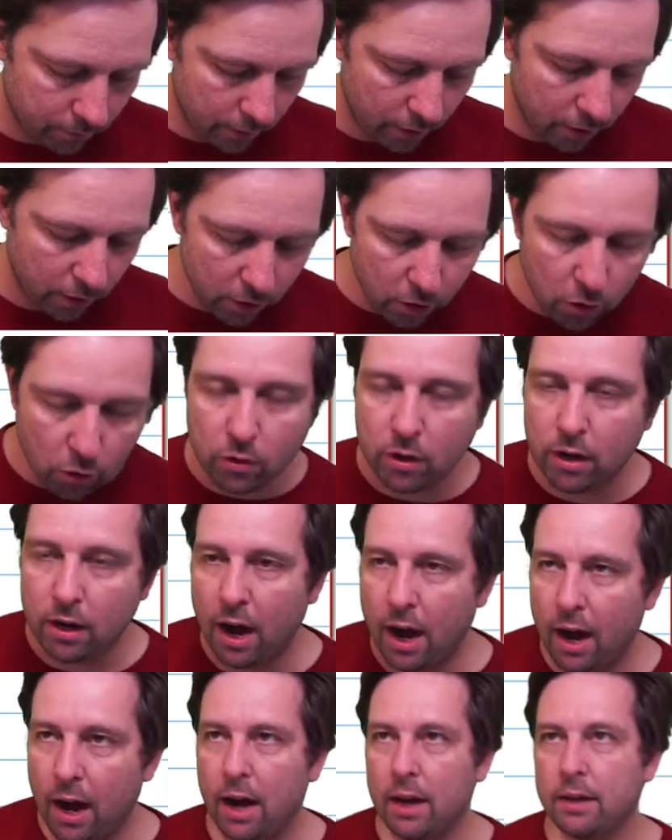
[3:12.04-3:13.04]
You
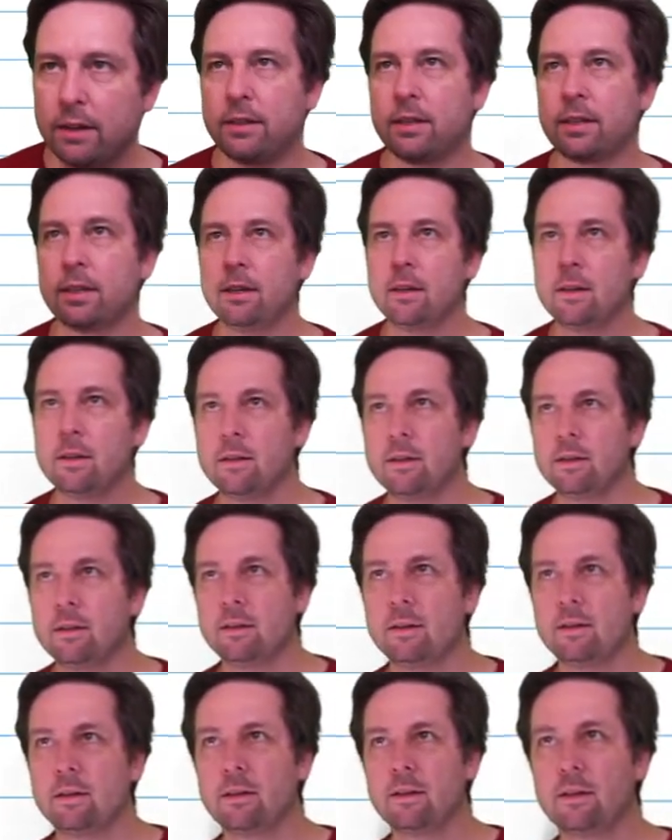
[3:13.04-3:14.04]
can't
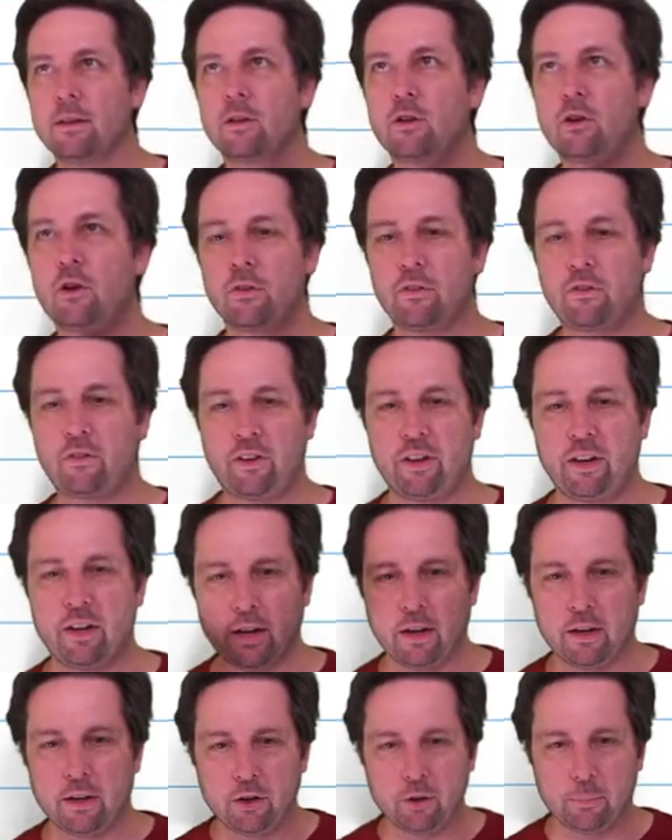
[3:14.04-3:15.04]

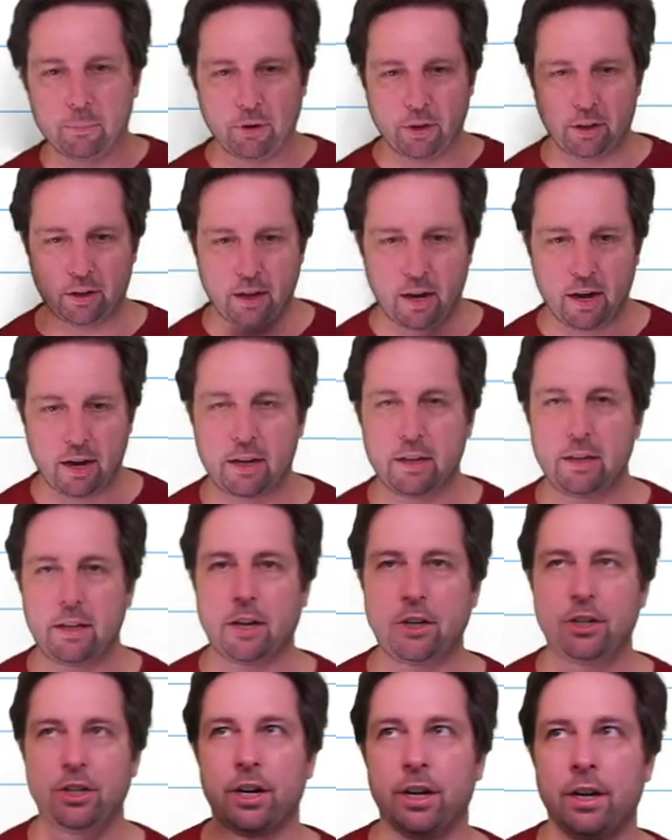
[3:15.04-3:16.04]
consider your product
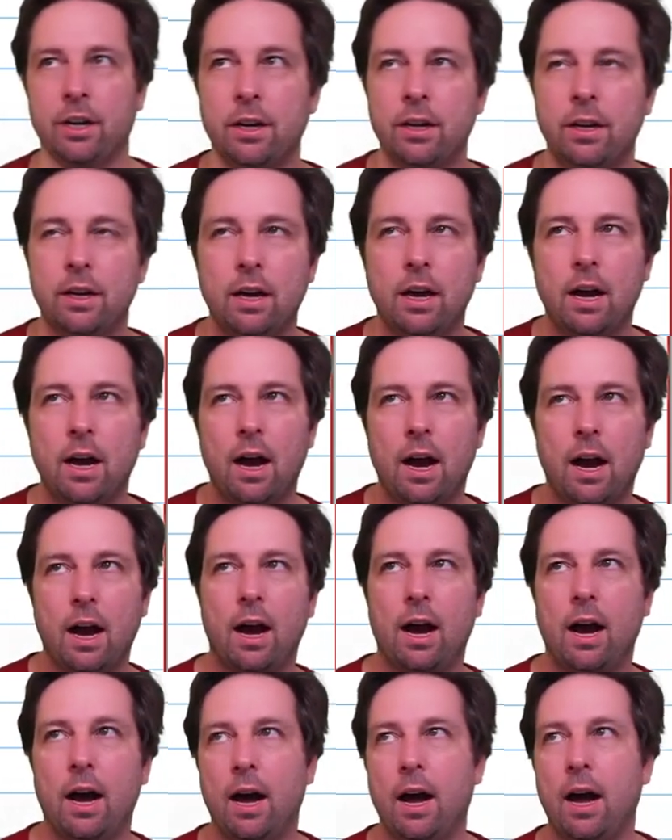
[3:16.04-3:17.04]
architecture
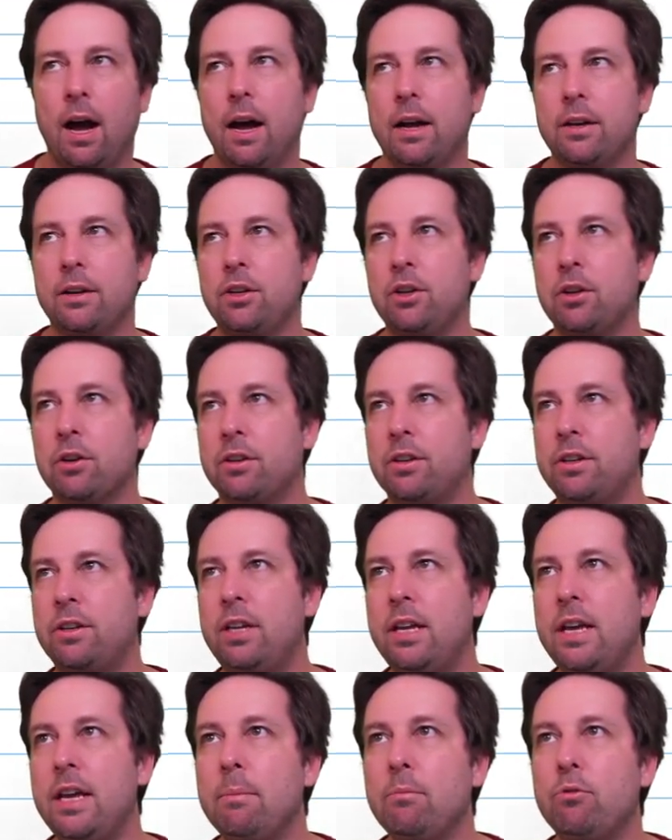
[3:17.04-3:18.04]
and your
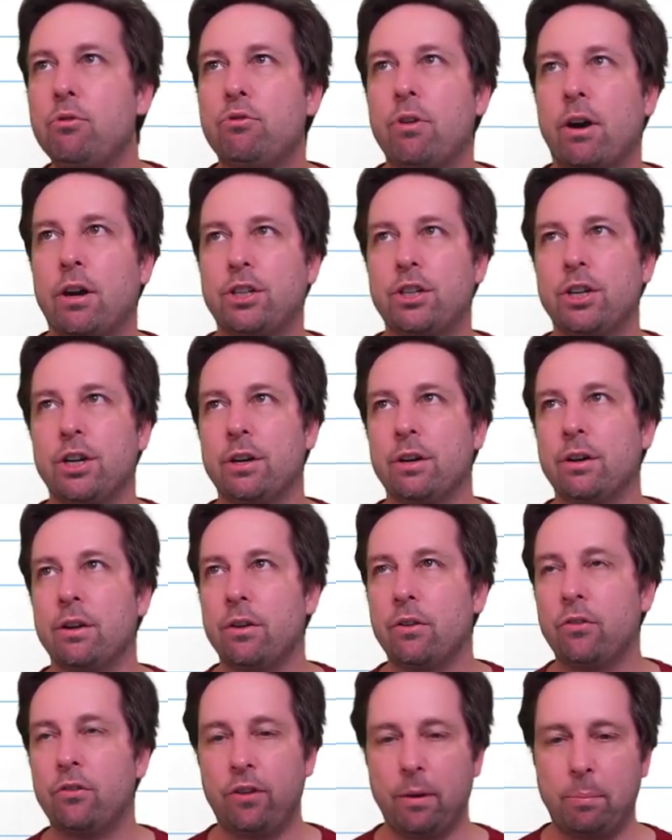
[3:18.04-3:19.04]
team structure
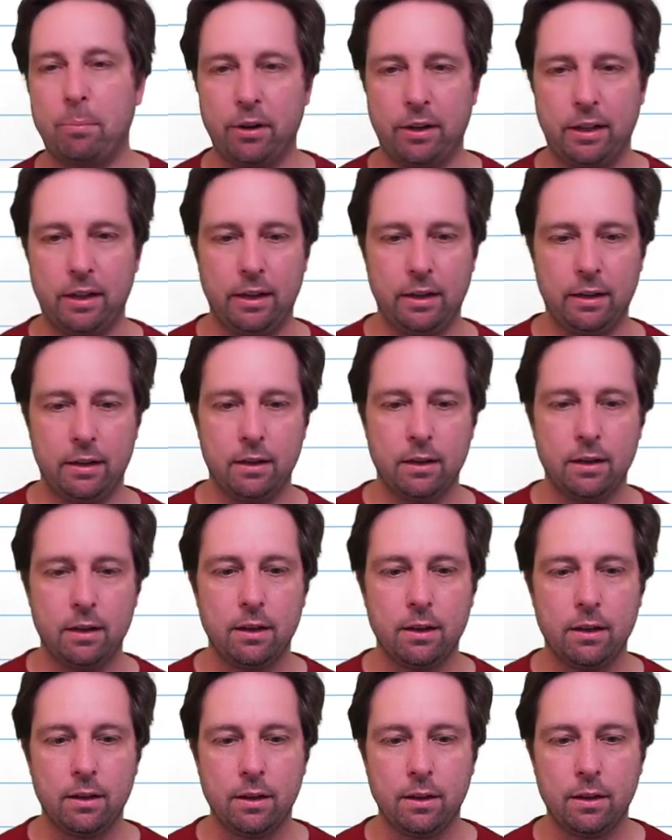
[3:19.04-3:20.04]
separately.
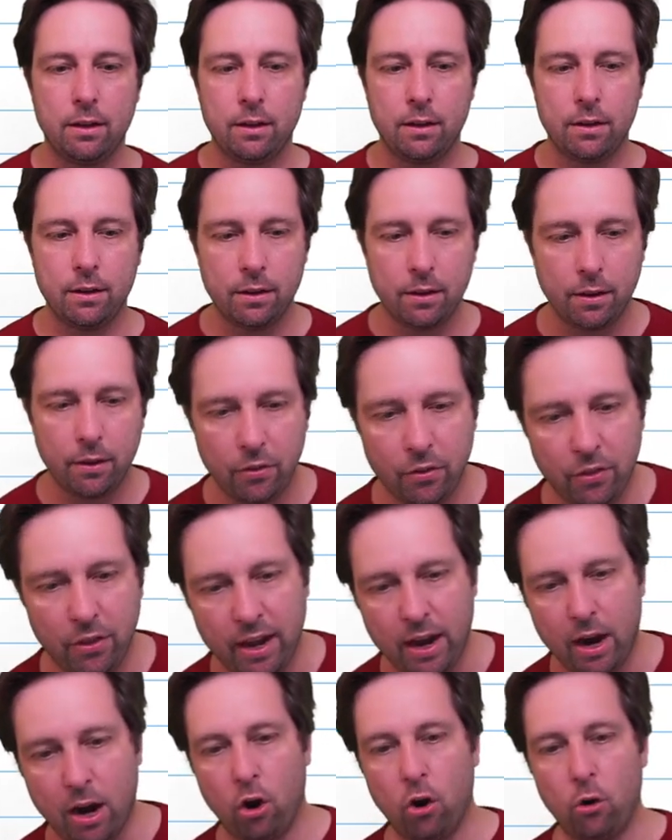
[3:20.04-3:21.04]
They
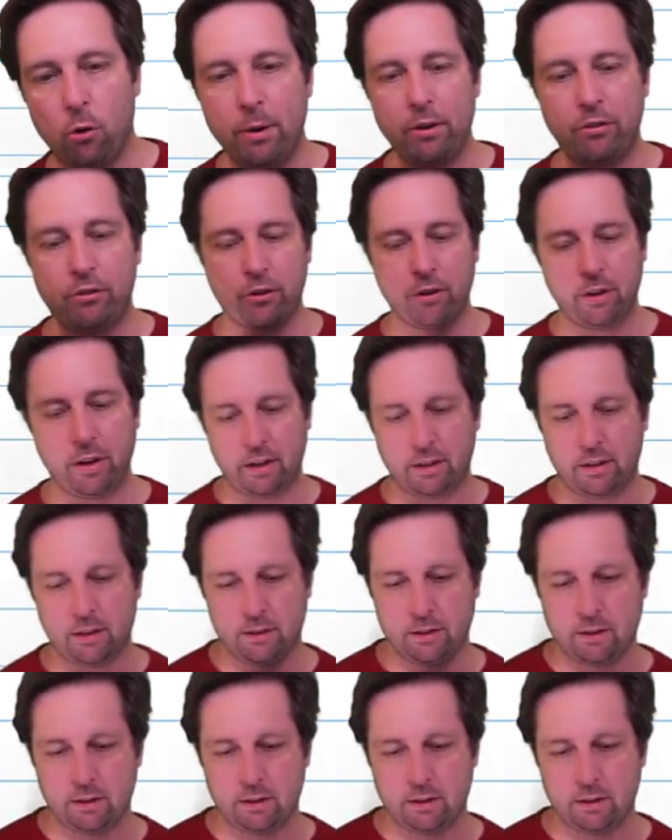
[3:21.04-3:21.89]
are always connected.